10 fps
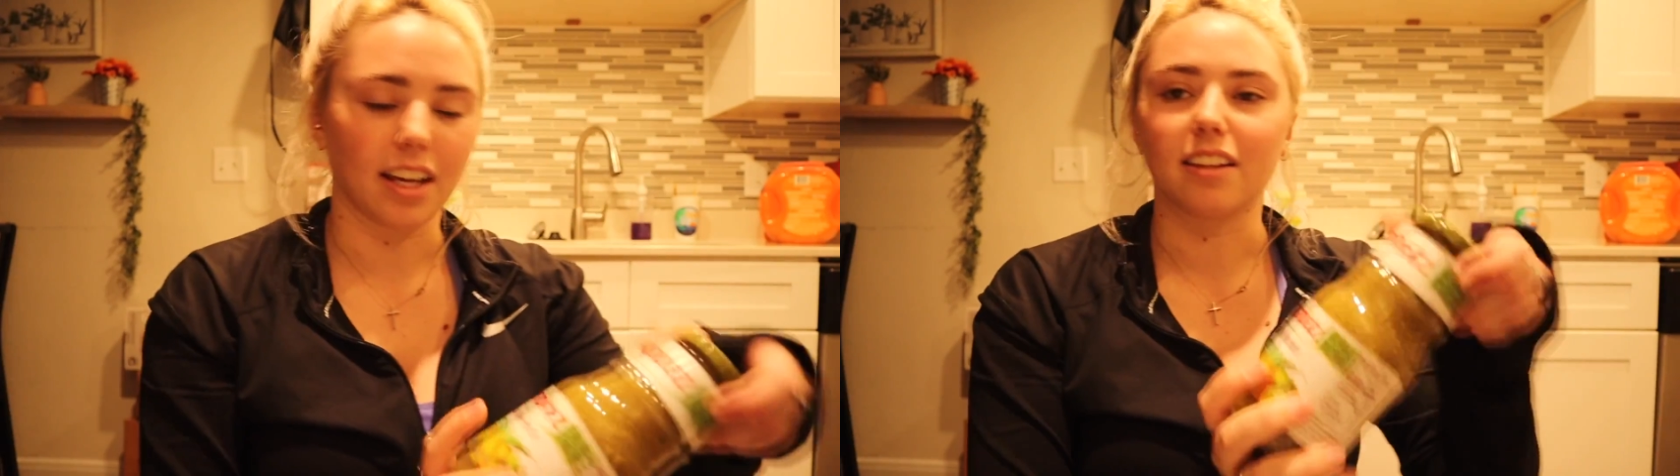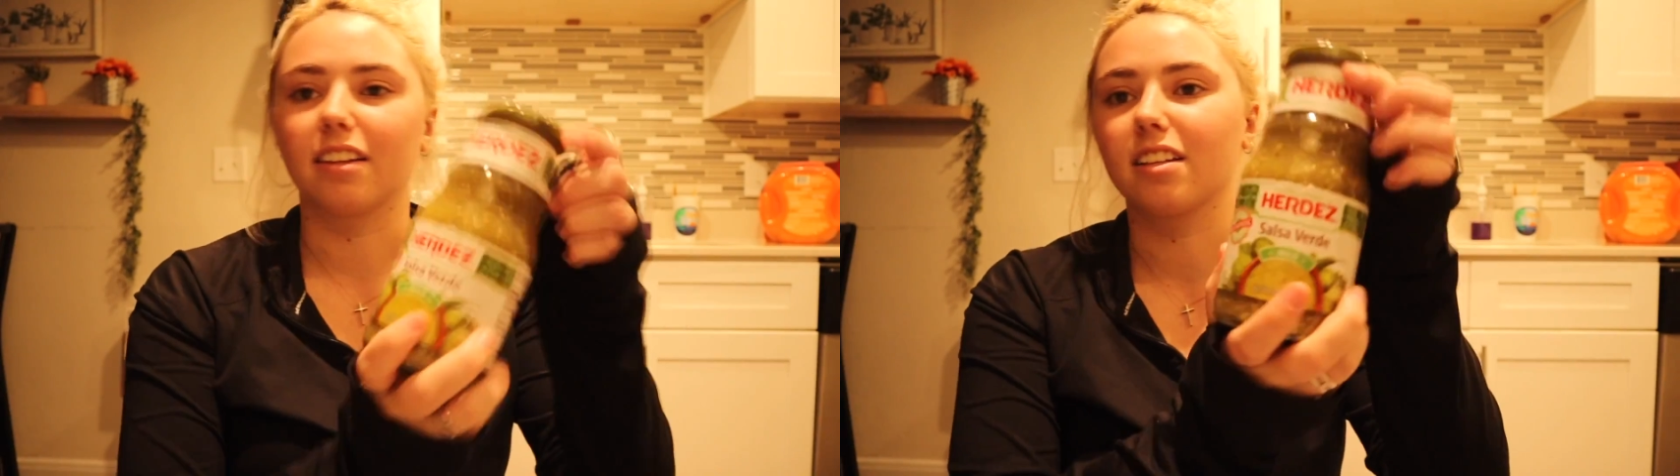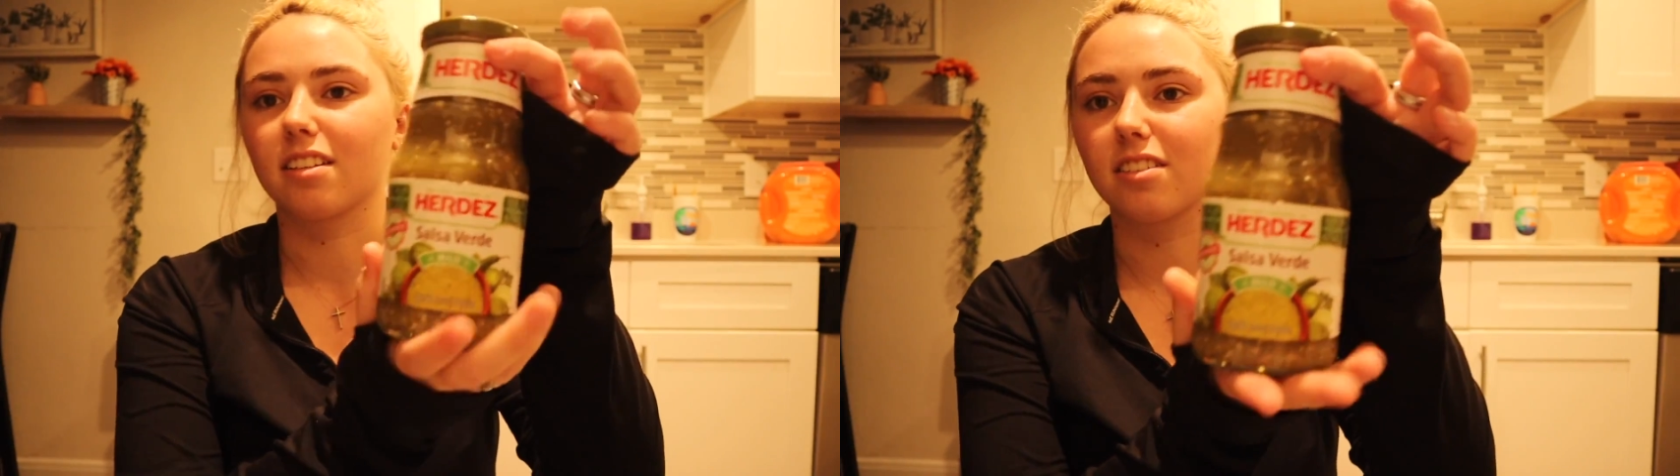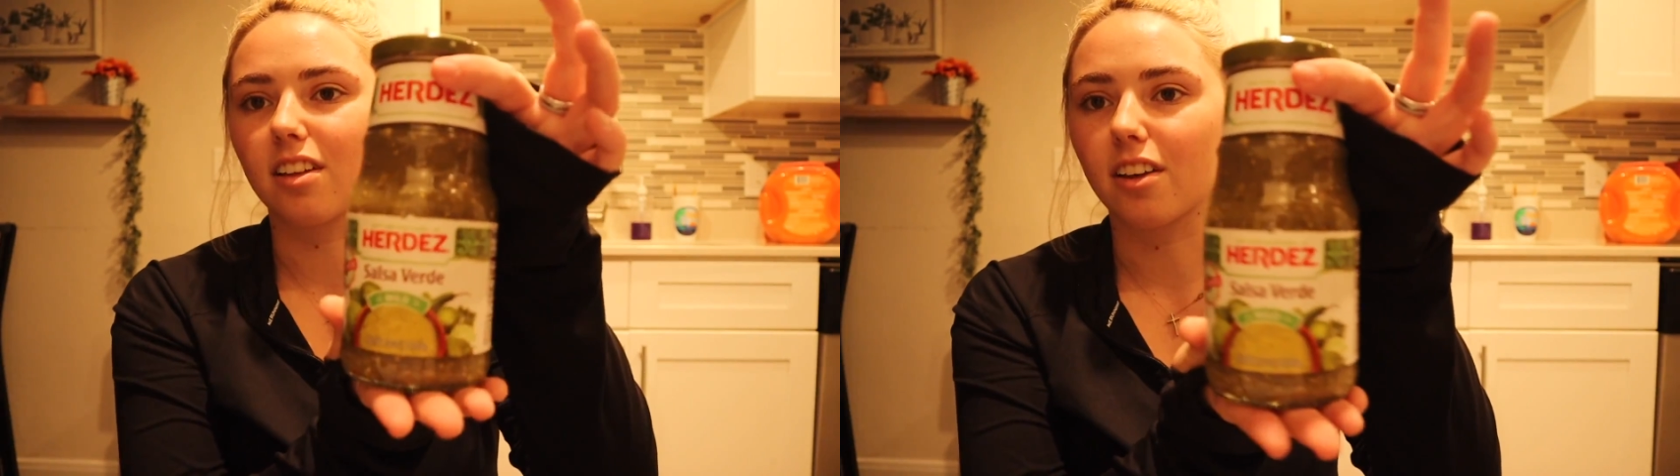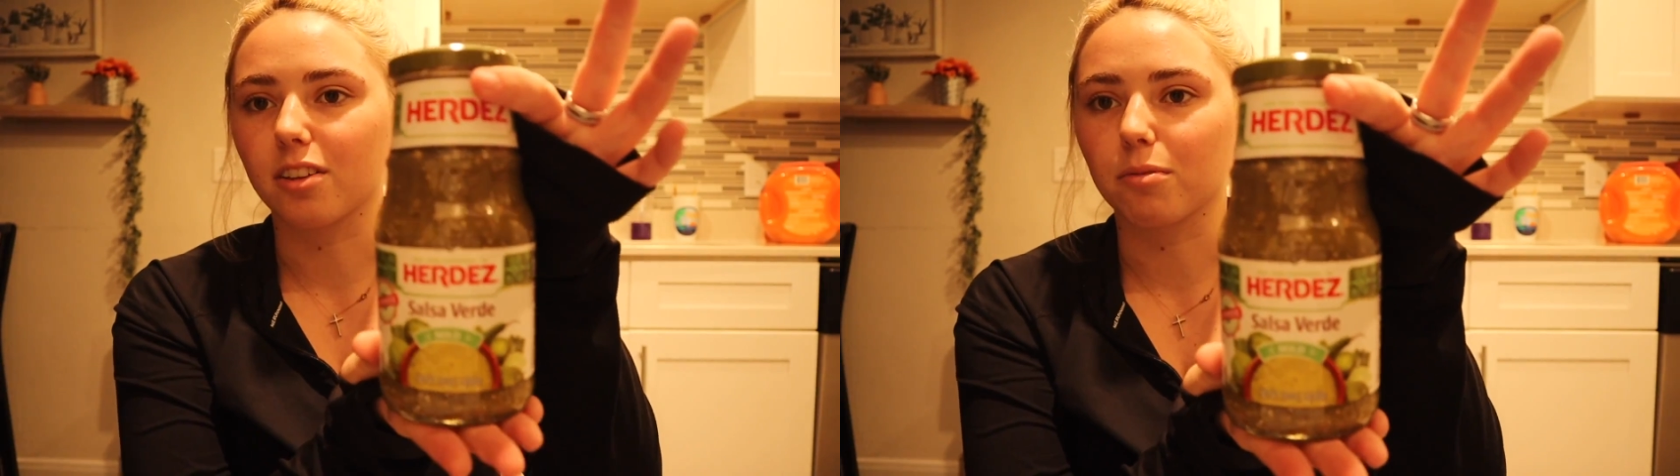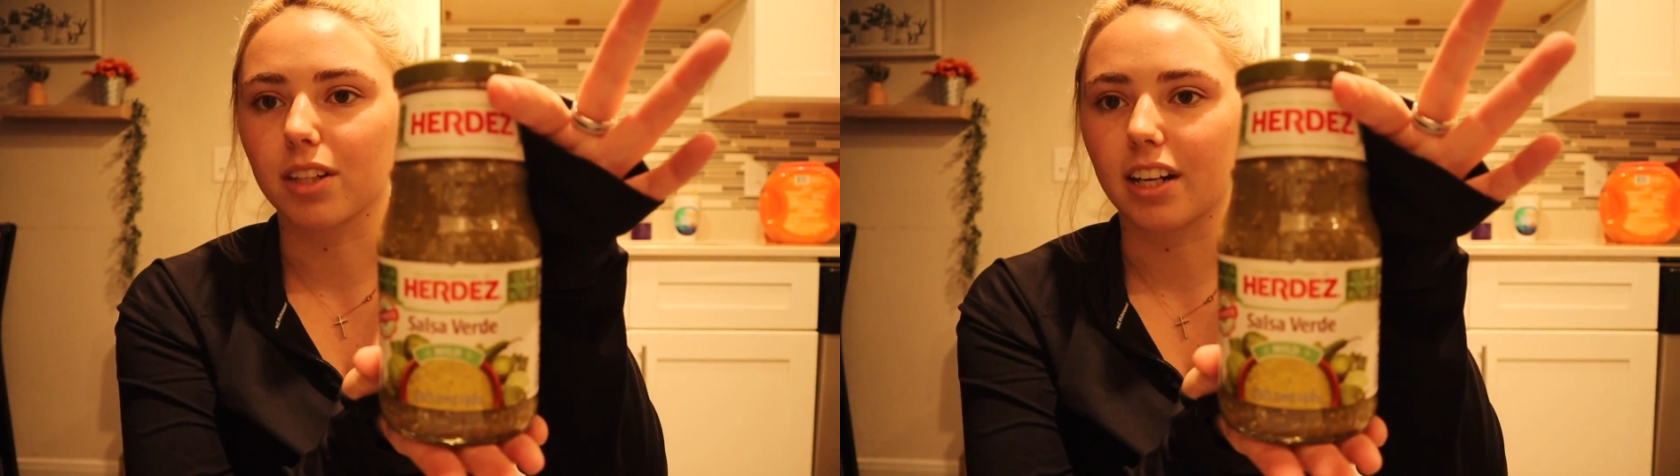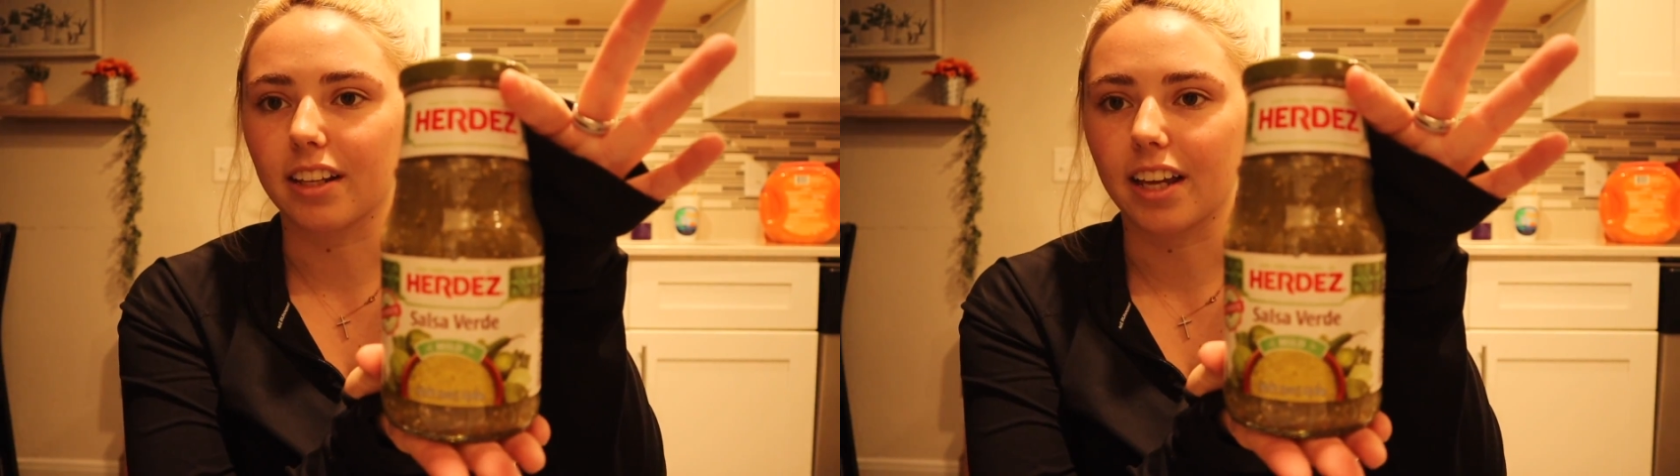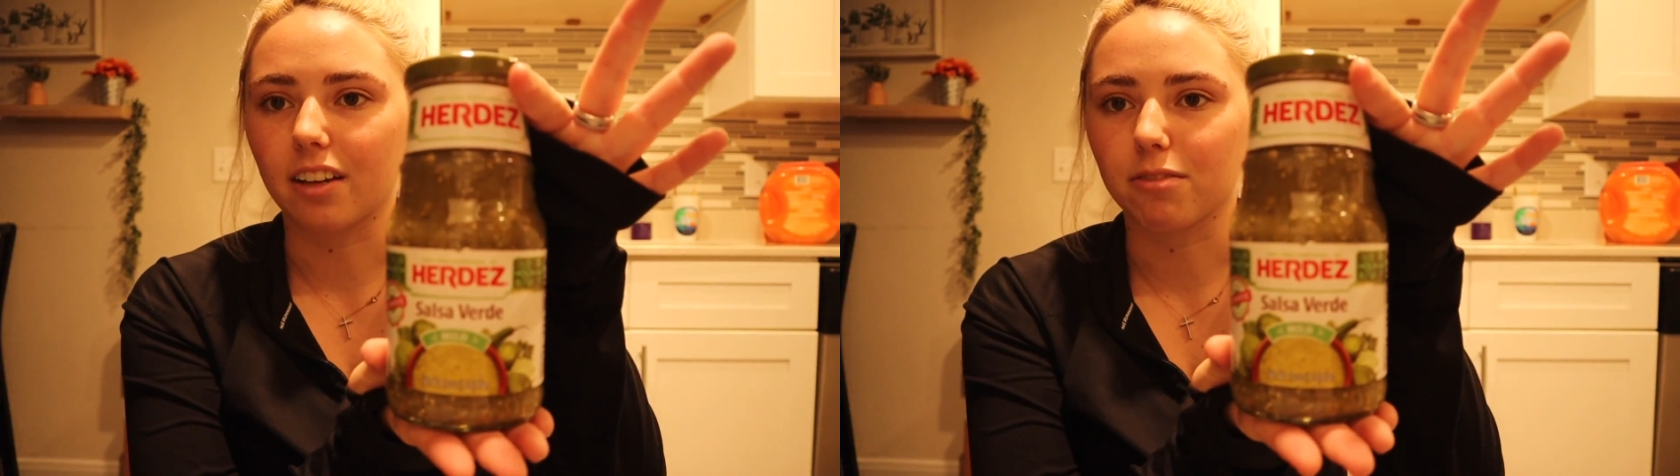and then this is the other one that I
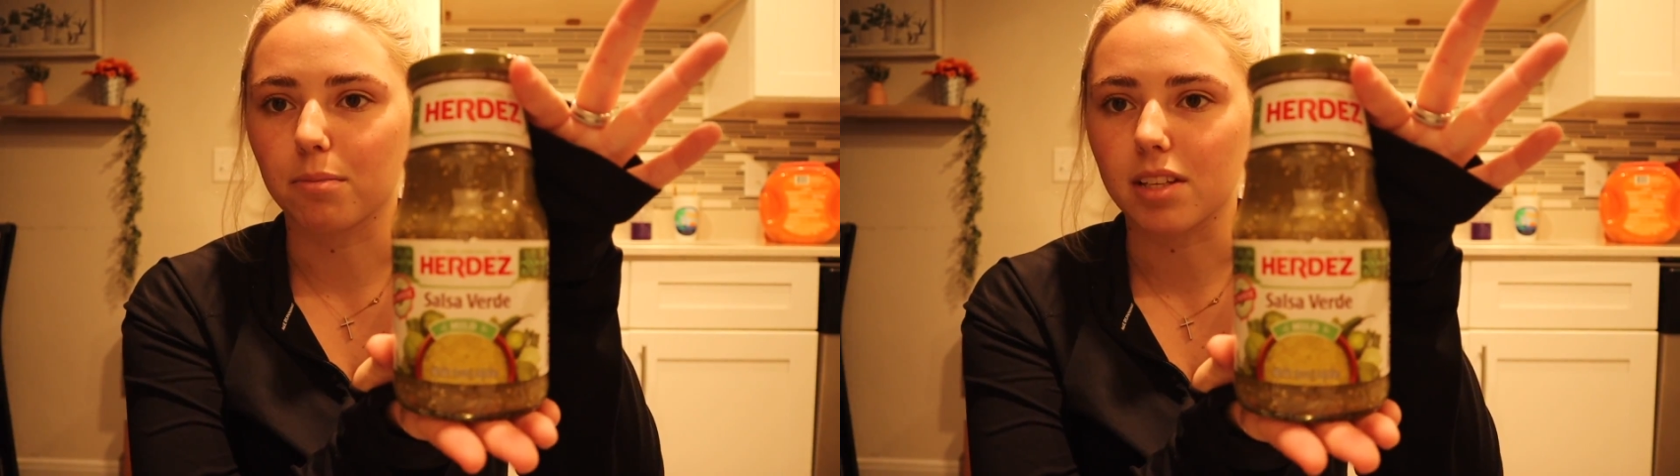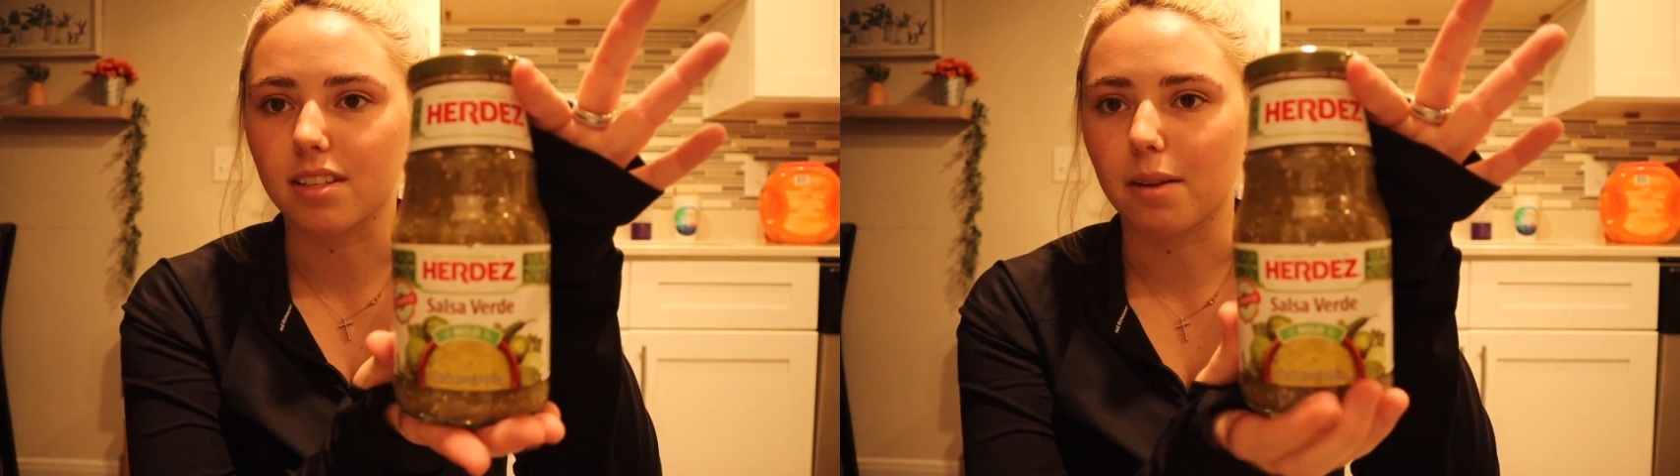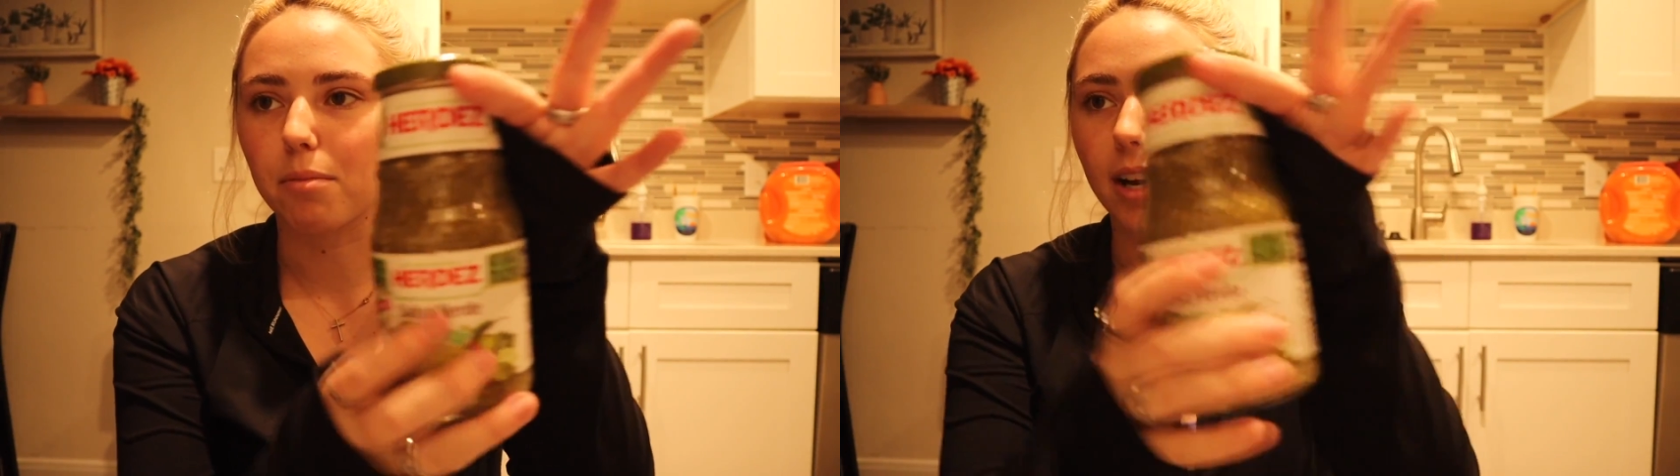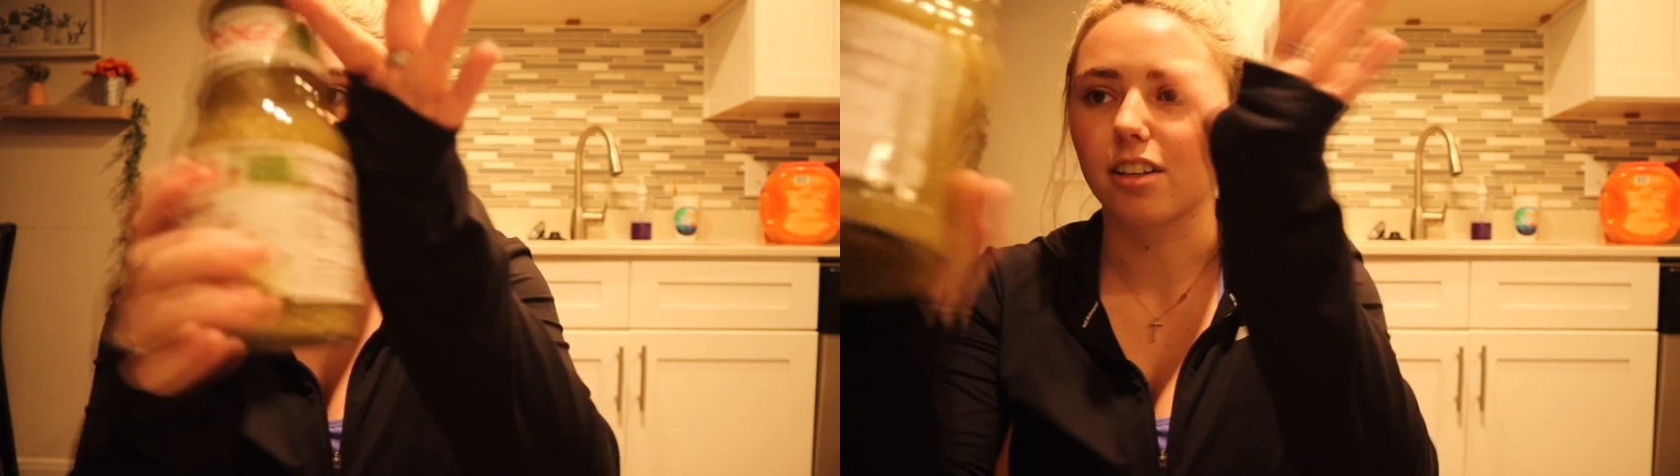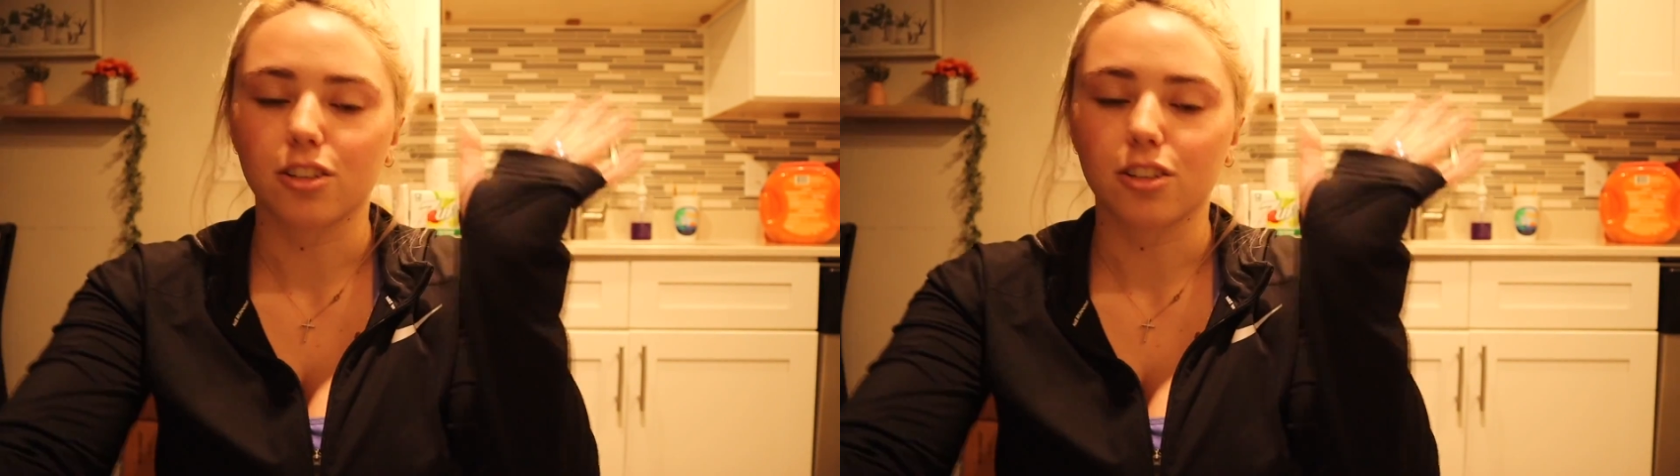like from the same brand.